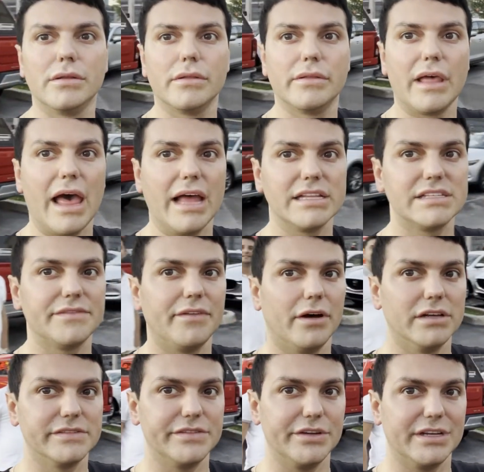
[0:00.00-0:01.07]
That's
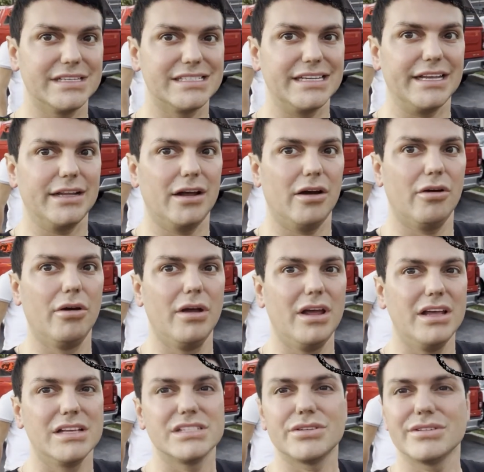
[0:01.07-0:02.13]
Fallsview Casino.
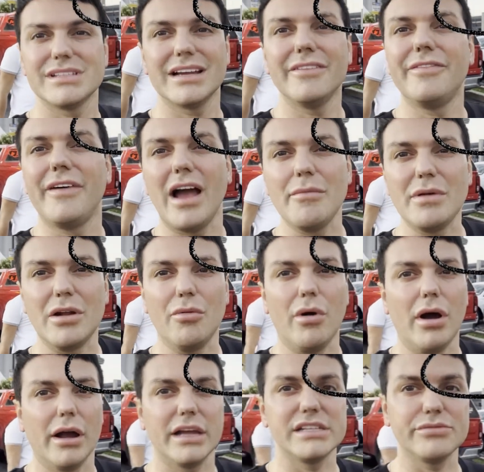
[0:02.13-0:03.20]
So it's like a 5-minute
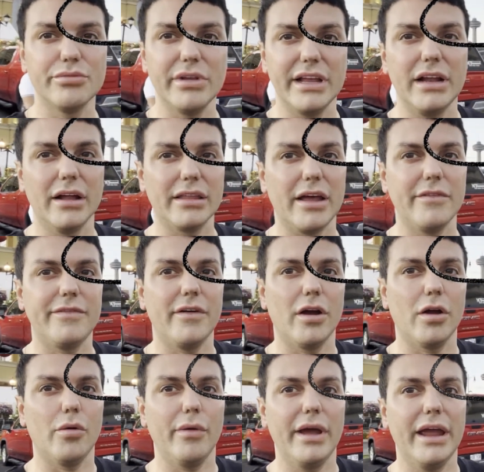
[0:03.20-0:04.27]
walk. It's really not that
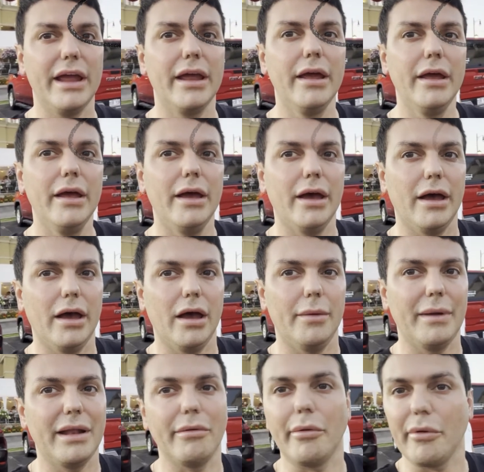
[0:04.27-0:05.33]
far away.
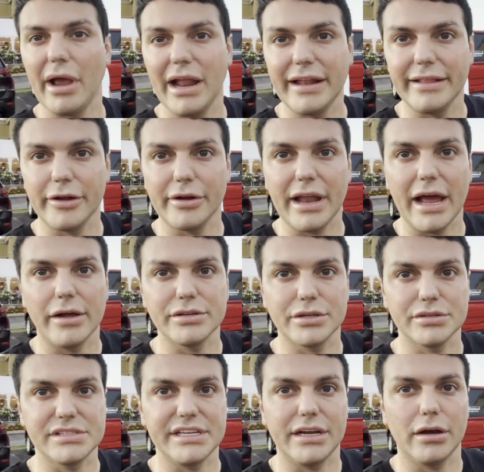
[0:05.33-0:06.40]
Anyway, we're heading there now to go
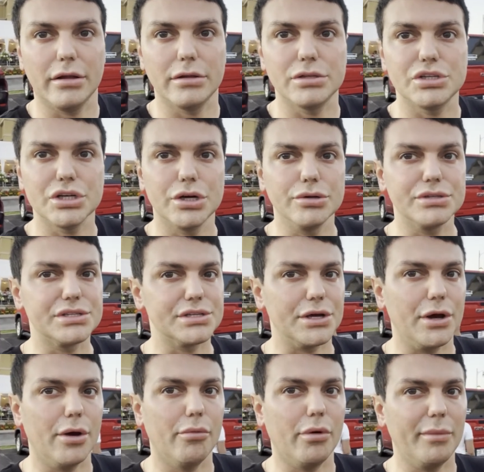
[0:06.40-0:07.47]
see Colin Jost,
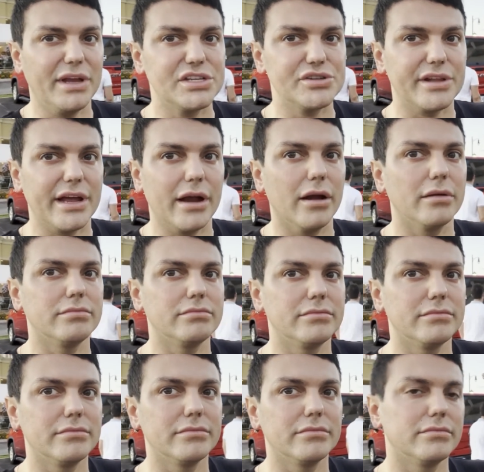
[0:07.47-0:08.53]
so we'll meet you there.
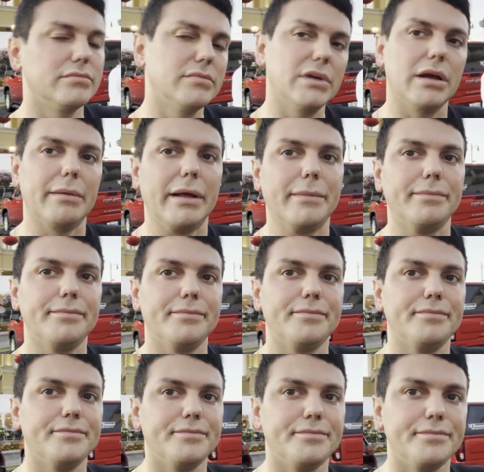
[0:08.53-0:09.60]
Come on.